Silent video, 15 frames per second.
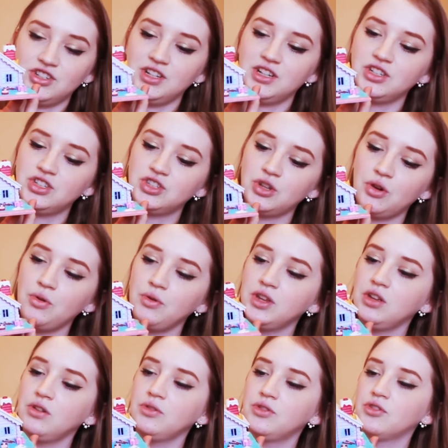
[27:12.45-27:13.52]
It is so
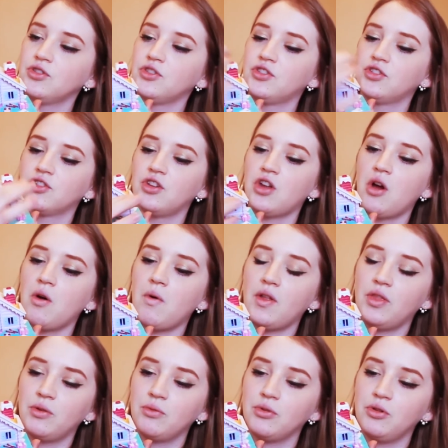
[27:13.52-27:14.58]
cute. There's snow on
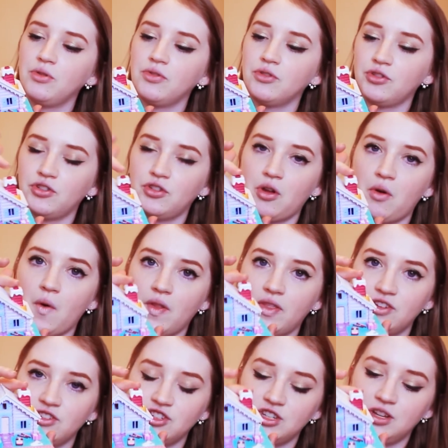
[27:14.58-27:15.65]
the roof. There's snow on the
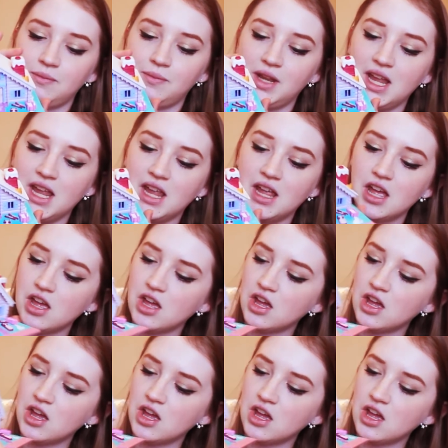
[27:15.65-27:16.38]
chimney.